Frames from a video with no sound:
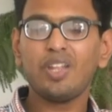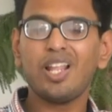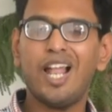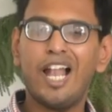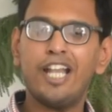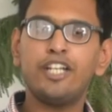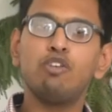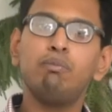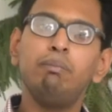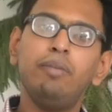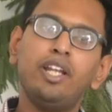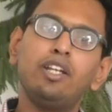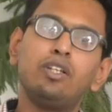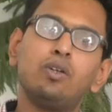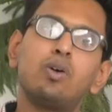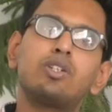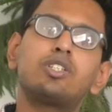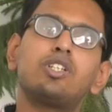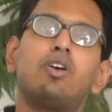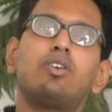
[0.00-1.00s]
And to make
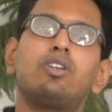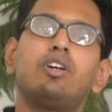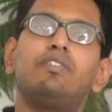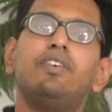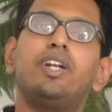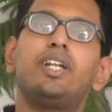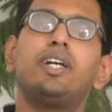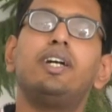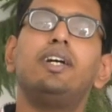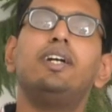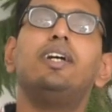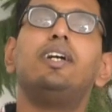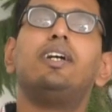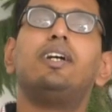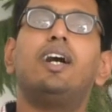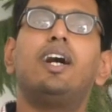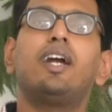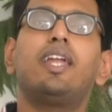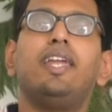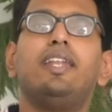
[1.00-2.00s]
notes out of it,
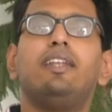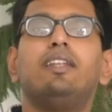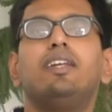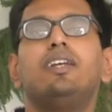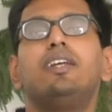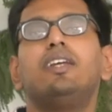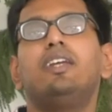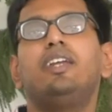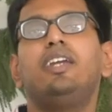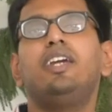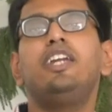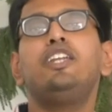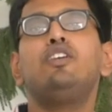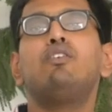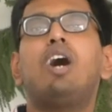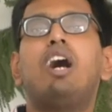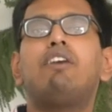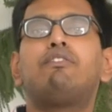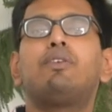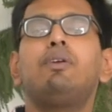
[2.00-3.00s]
again, here you
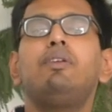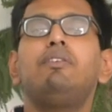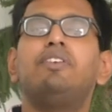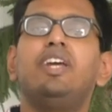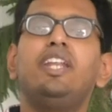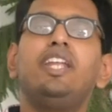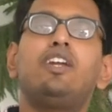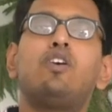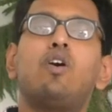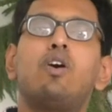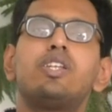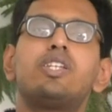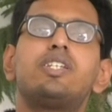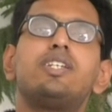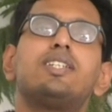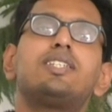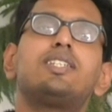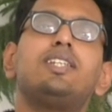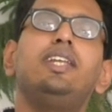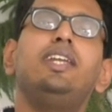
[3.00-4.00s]
have to be very
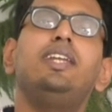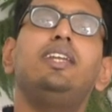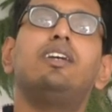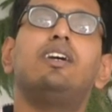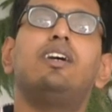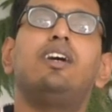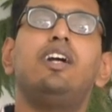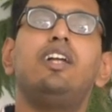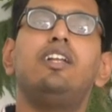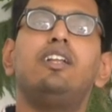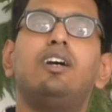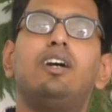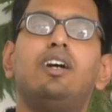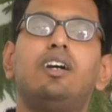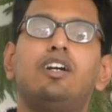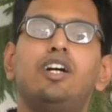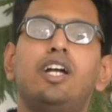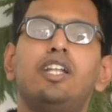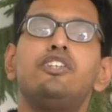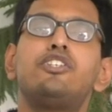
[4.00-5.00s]
consciously
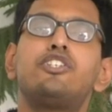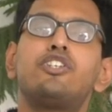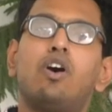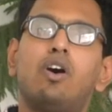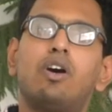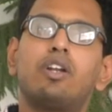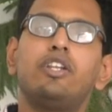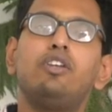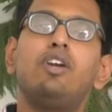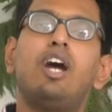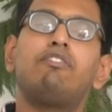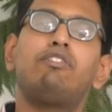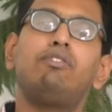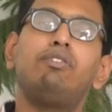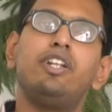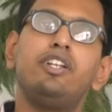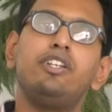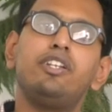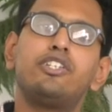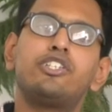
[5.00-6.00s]
ensure, you
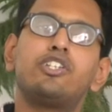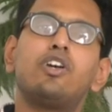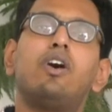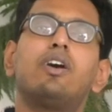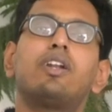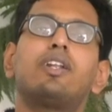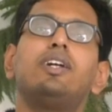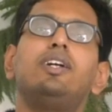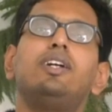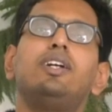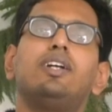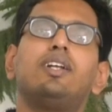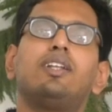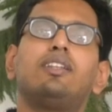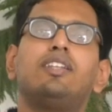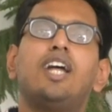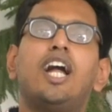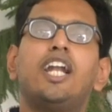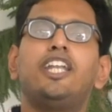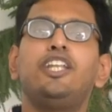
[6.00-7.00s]
have to ensure
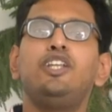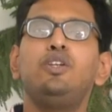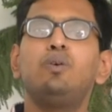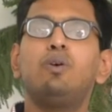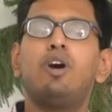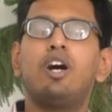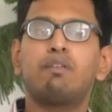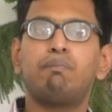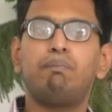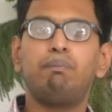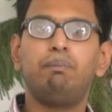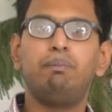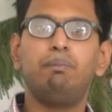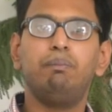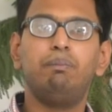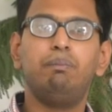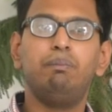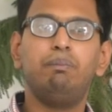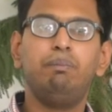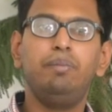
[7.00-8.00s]
that you are
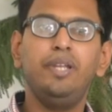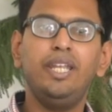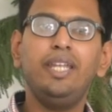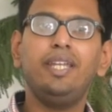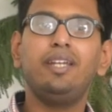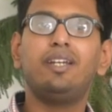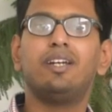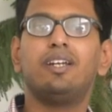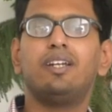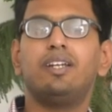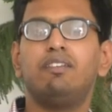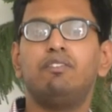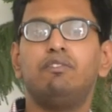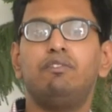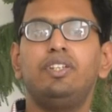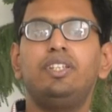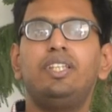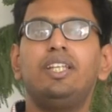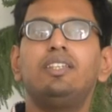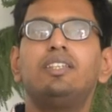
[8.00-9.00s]
being
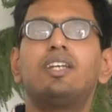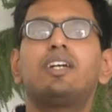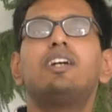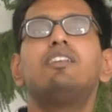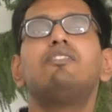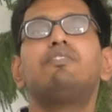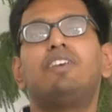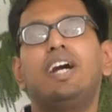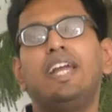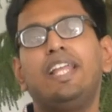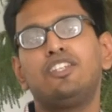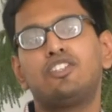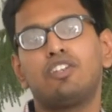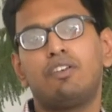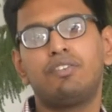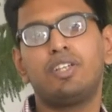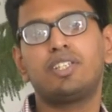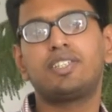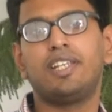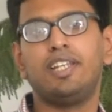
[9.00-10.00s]
within the confines
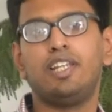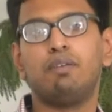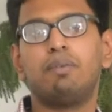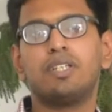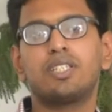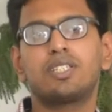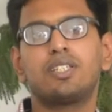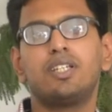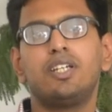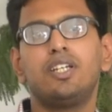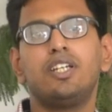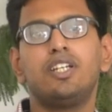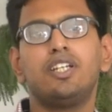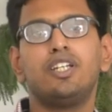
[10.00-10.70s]
of your syllabus.